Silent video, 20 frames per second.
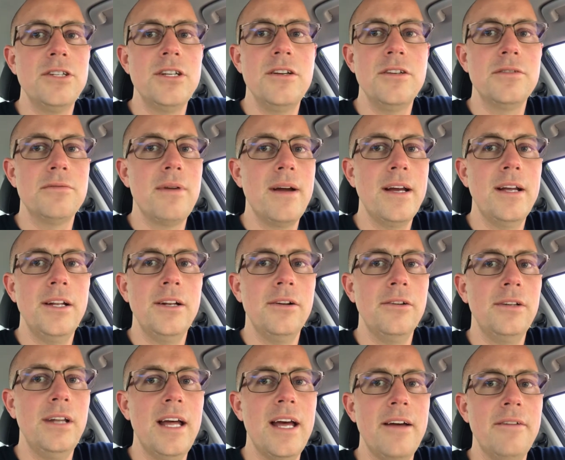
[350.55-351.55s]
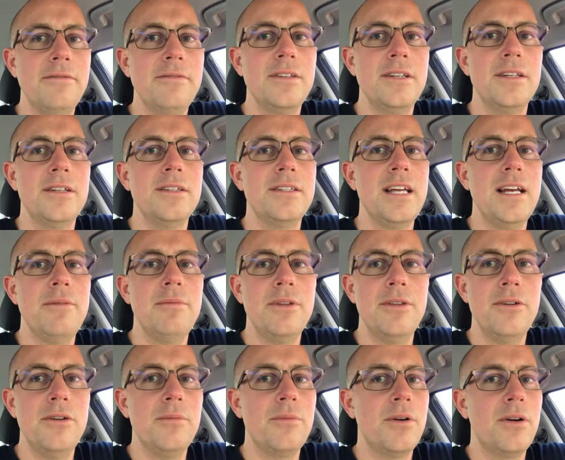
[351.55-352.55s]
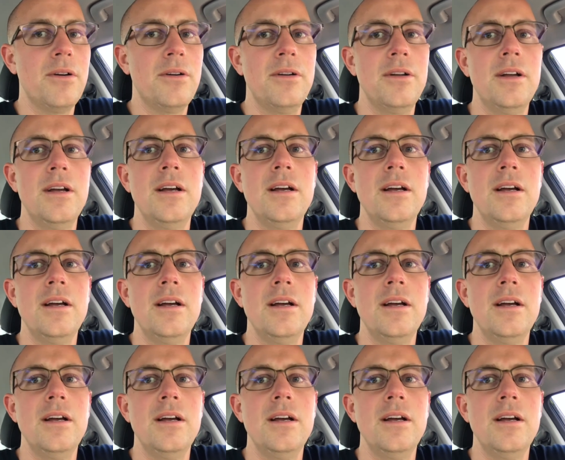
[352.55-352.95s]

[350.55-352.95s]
to use regular Lyft. Same with Uber.